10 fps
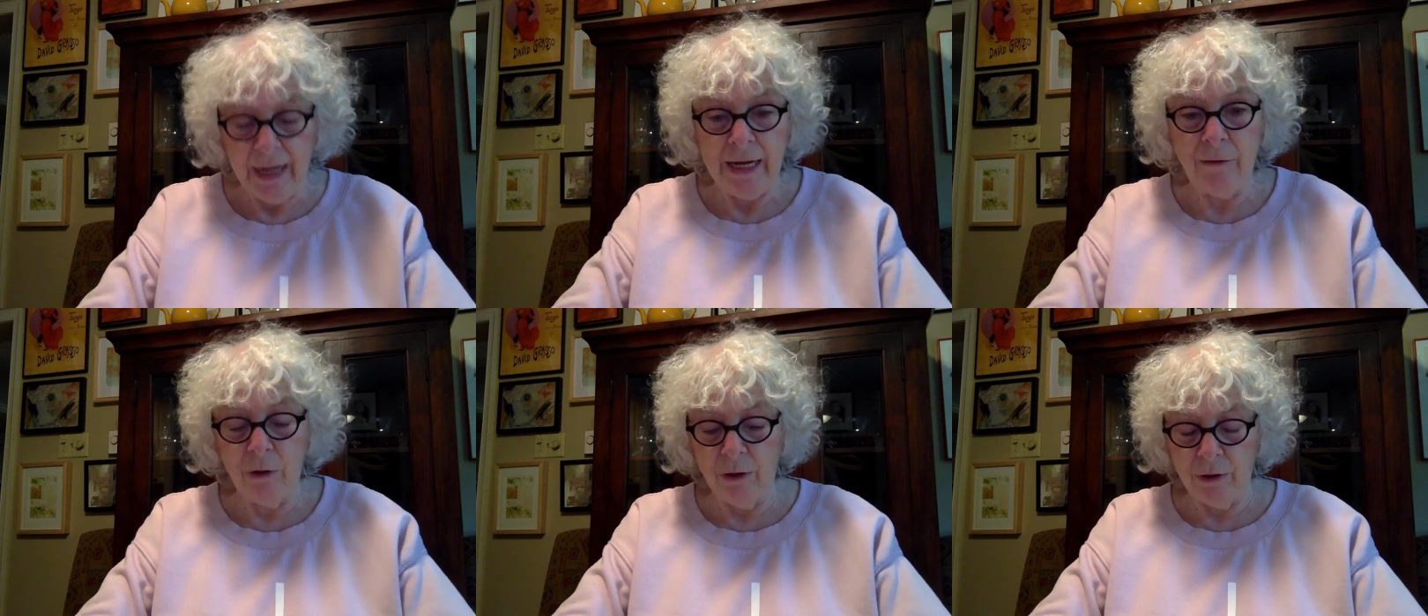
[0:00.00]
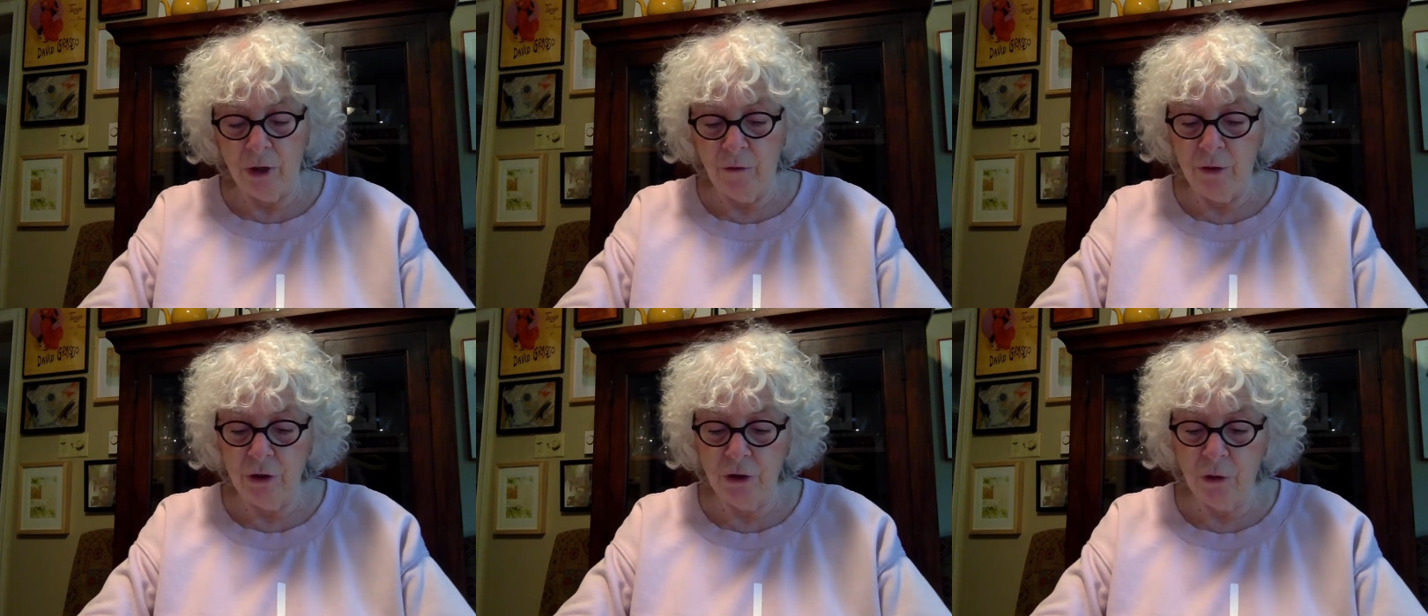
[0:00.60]
Leroy looked over
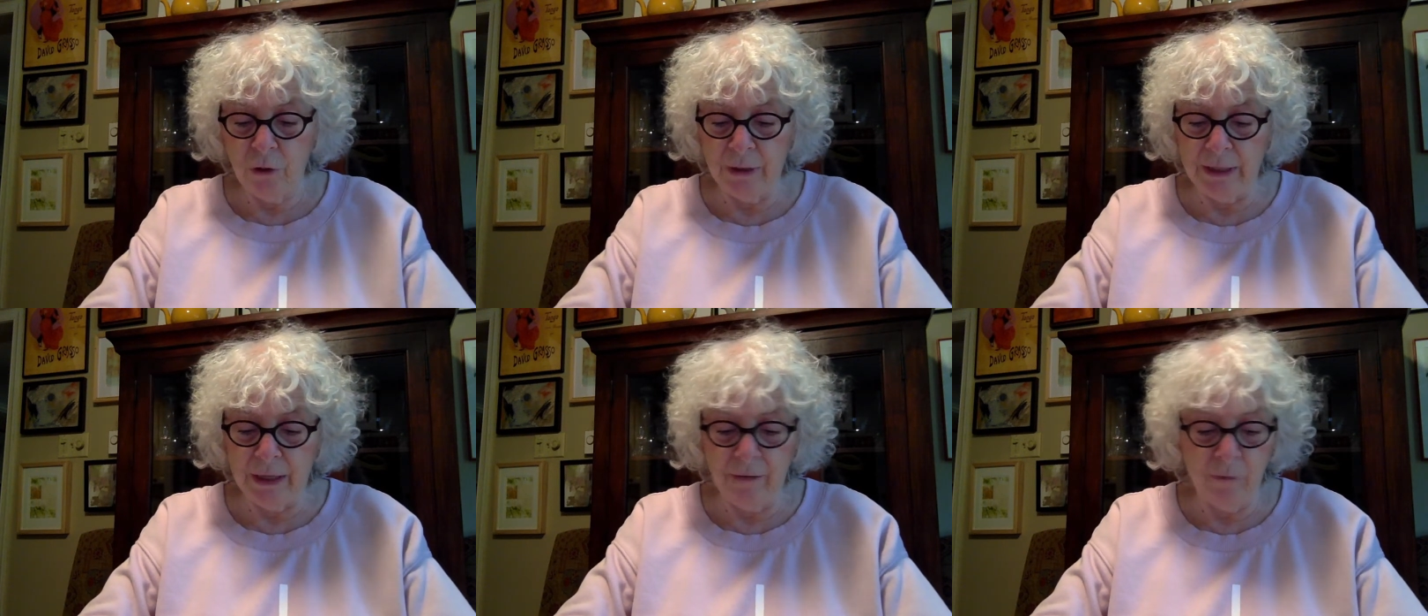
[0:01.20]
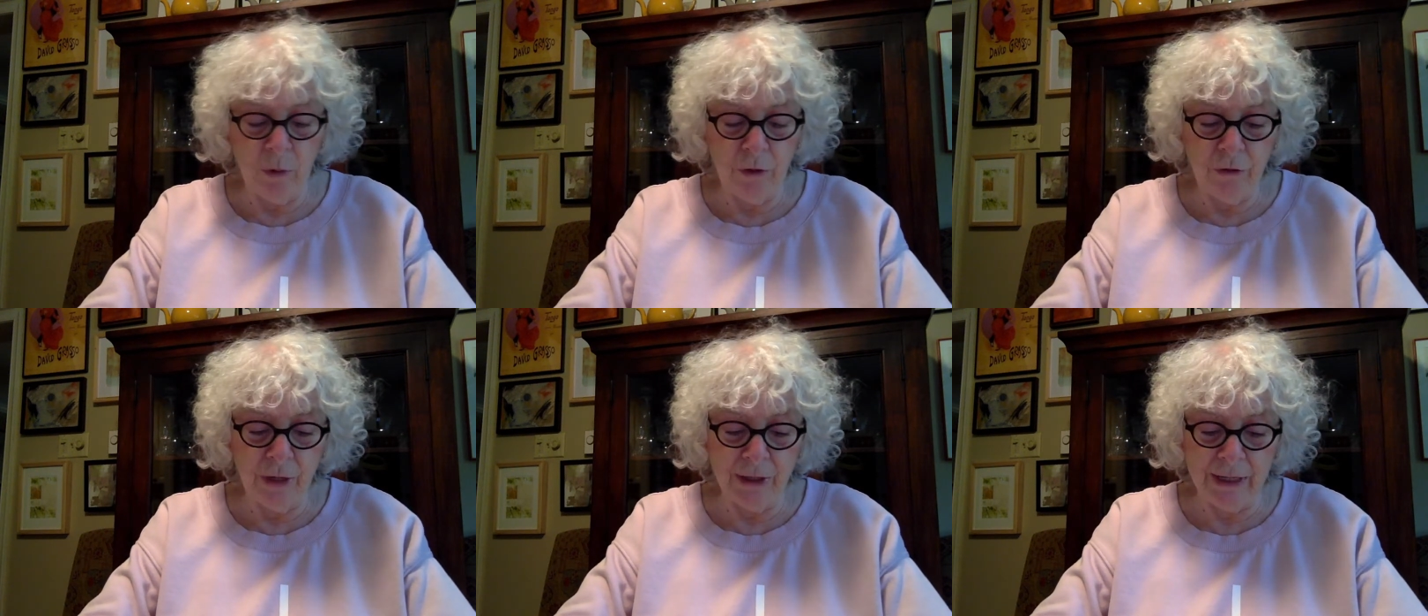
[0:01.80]
his shoulder at the yellow voile
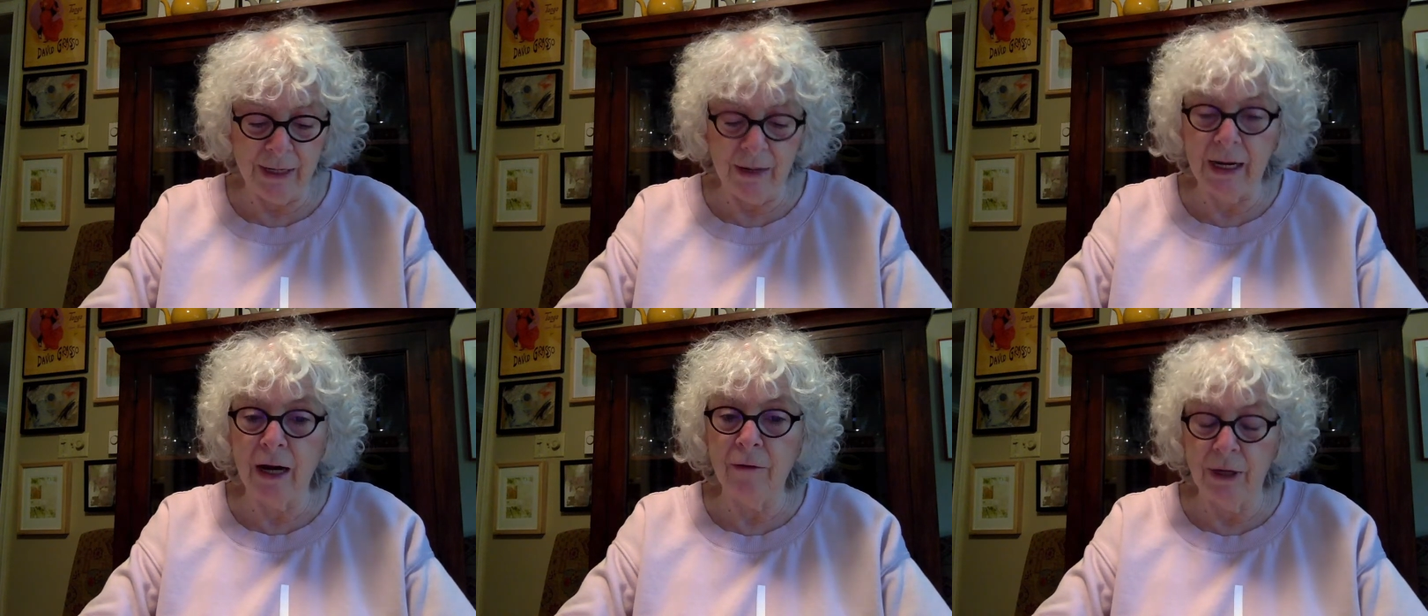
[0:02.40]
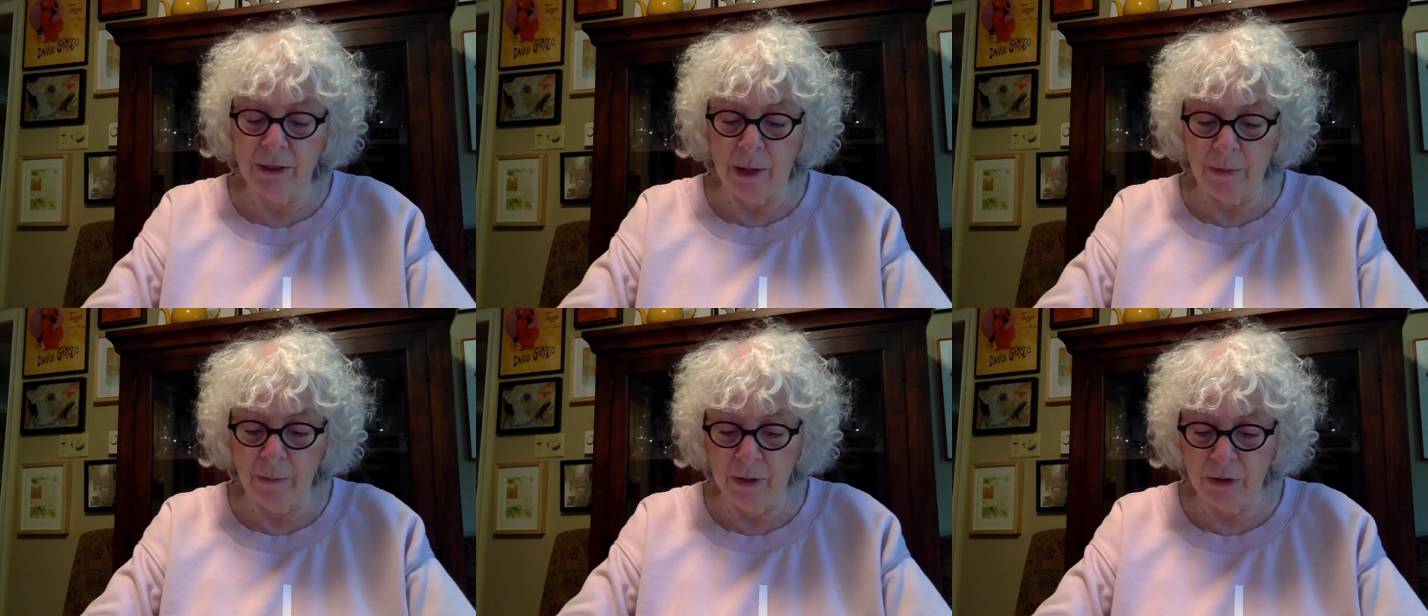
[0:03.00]
dress laid out carefully atop
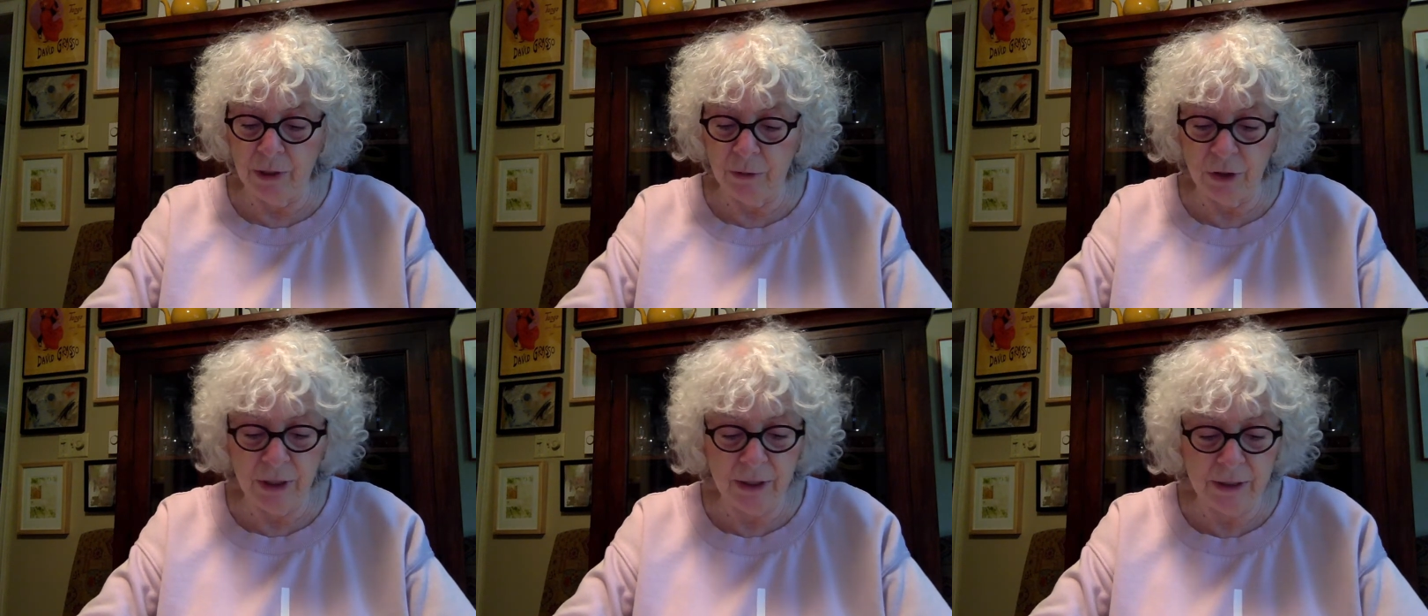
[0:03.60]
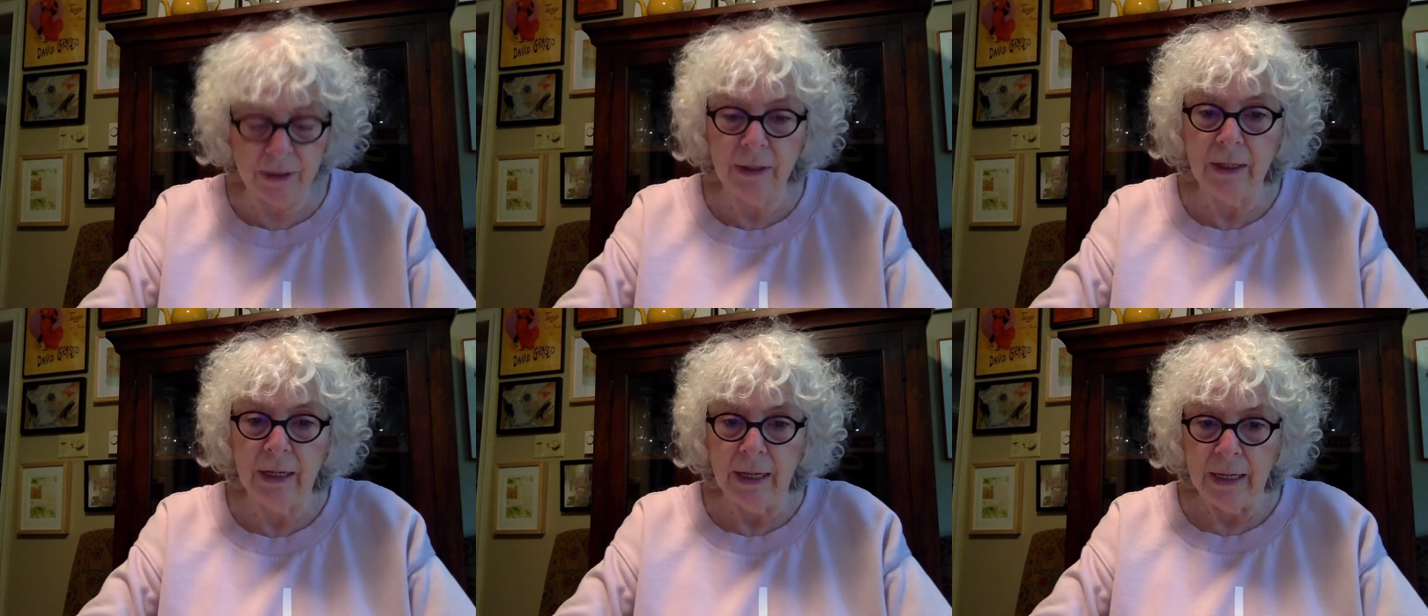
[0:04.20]
the mussed-up sheets.
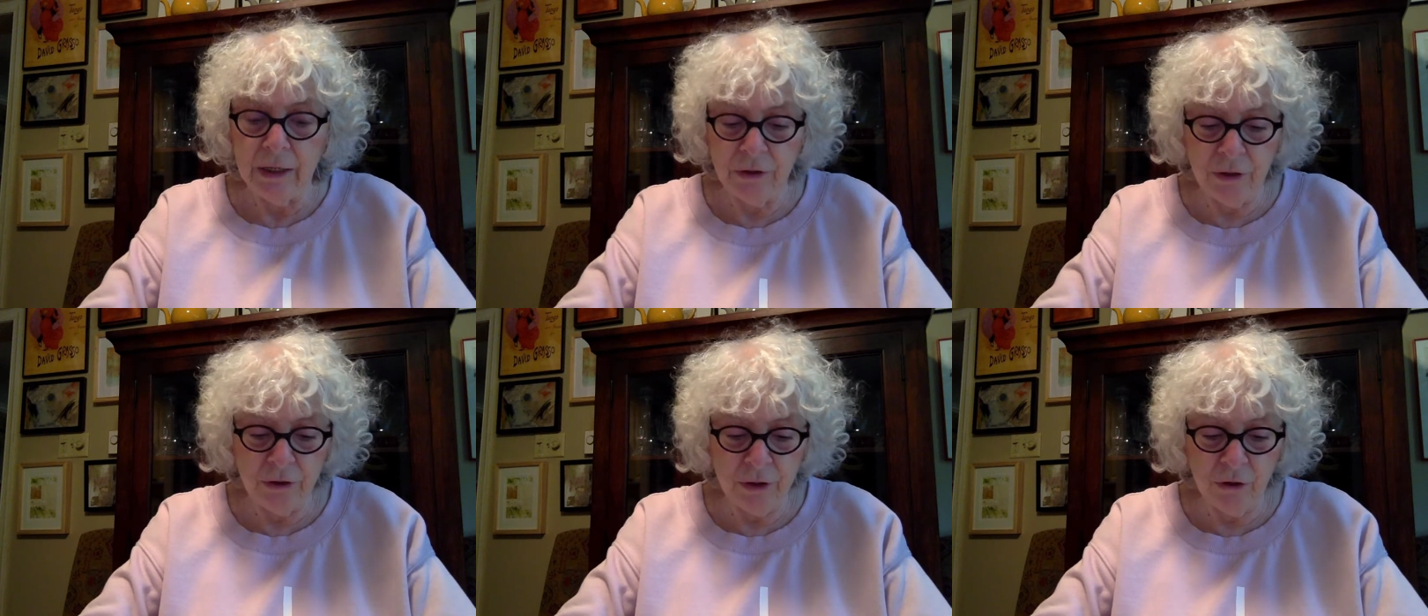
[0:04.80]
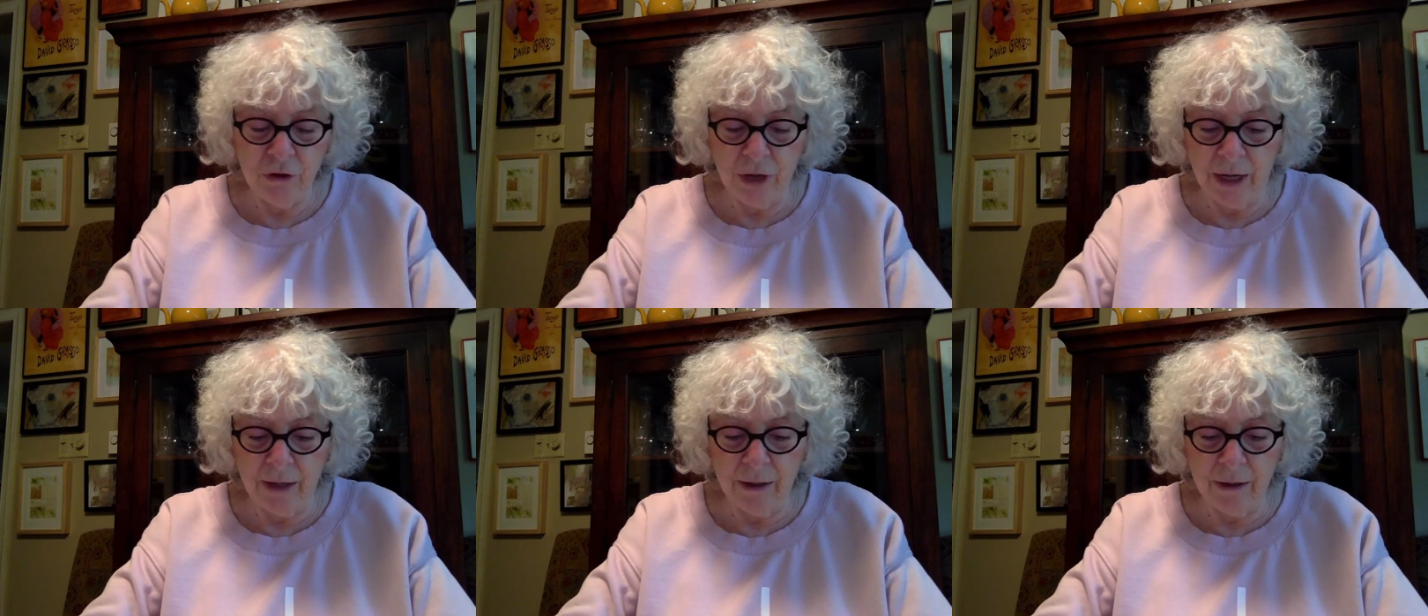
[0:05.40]
His seersucker
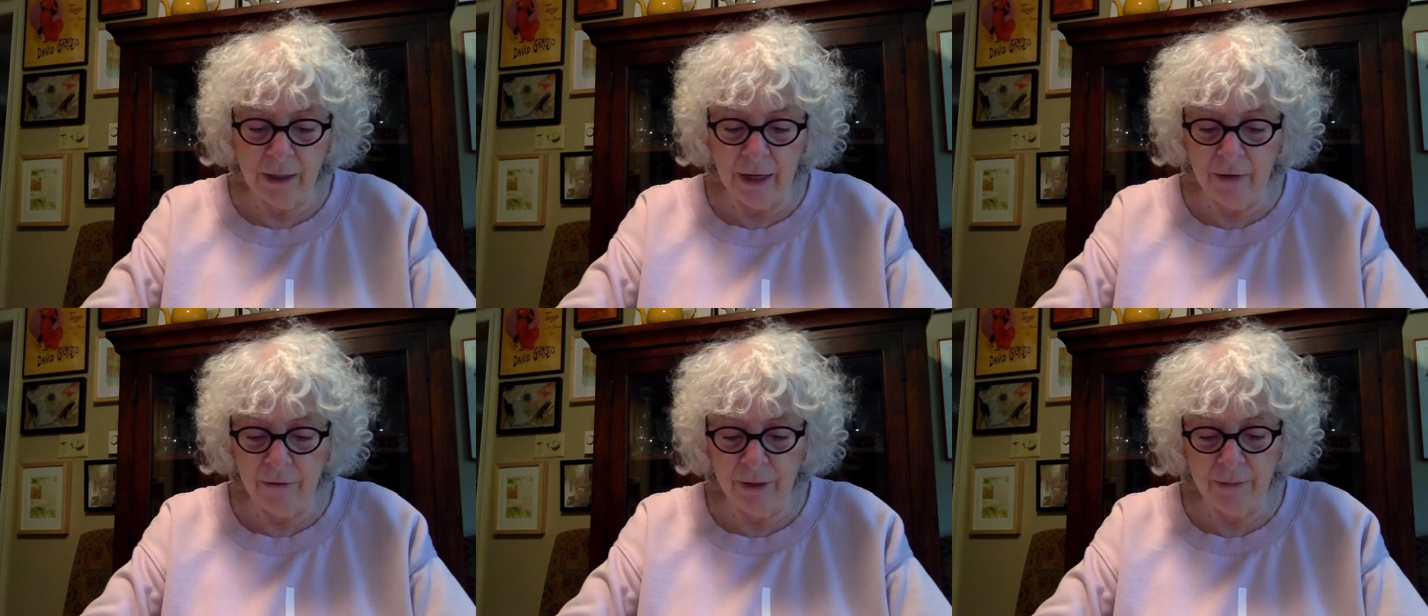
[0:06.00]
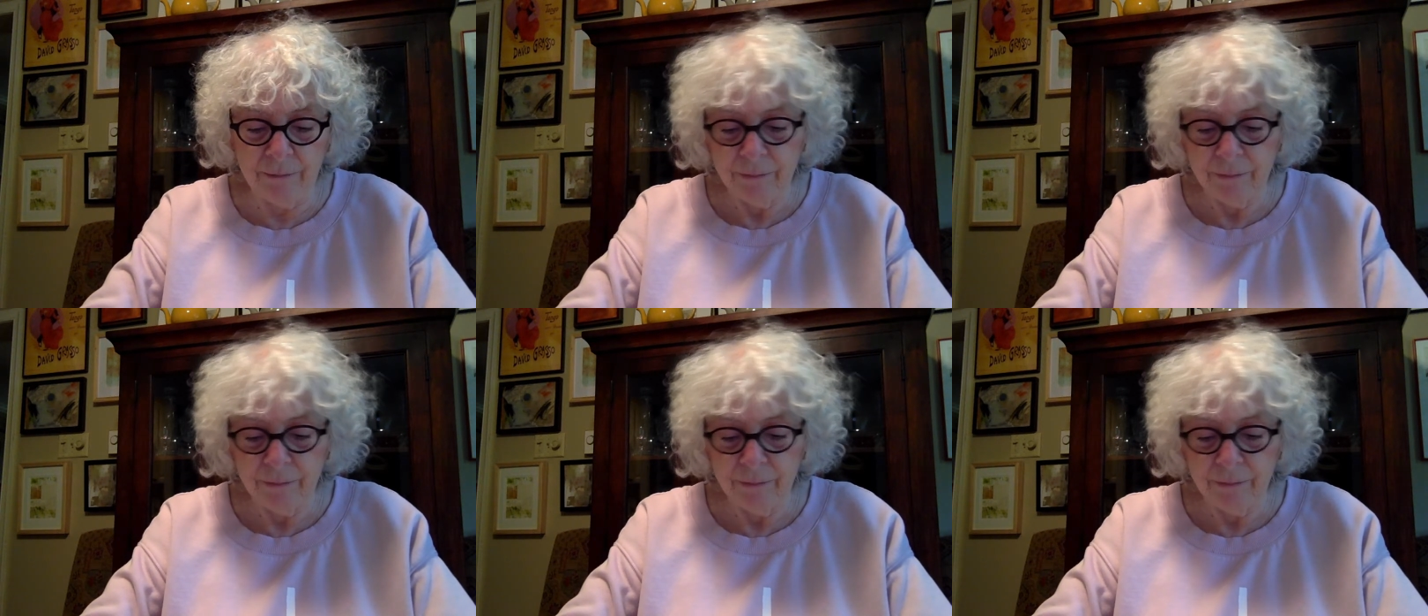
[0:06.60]
jacket hung carefully,